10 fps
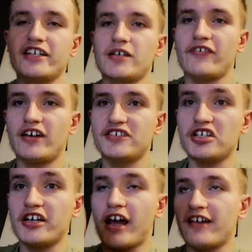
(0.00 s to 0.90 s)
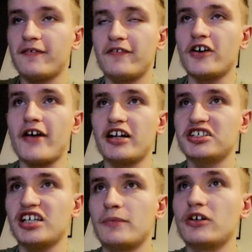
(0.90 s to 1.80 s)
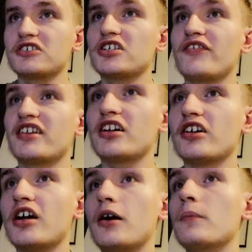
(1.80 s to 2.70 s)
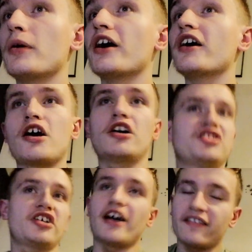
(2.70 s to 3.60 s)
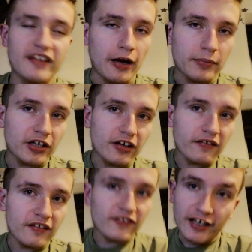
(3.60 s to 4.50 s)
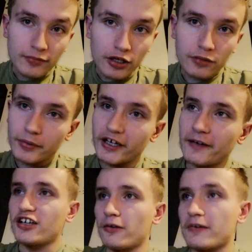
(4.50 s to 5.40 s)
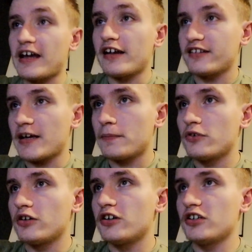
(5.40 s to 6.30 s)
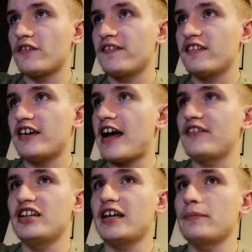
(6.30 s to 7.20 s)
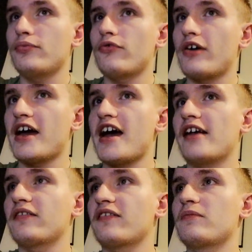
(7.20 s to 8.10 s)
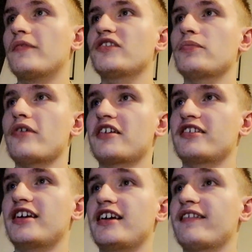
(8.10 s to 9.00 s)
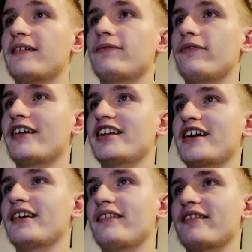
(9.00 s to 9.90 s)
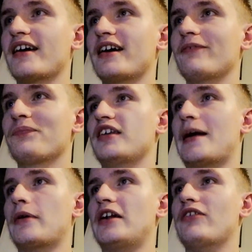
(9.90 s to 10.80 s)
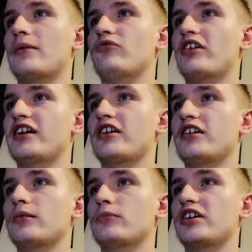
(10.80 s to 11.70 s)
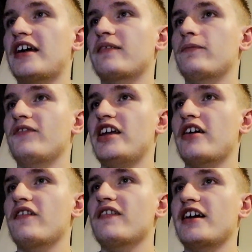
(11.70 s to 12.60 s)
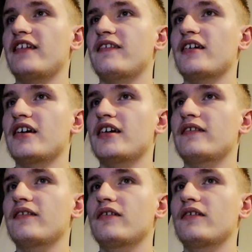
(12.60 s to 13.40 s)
which I think I've shown you guys for actually. I'm not sure if I did or not, but I can't show you guys now because I've eaten them all. But you know, get that dip on, and obviously have it in like bread and smother the bread in it. And it's like really nice. So yeah, but anyway, I'm trying to get I'm gonna get some videos edited.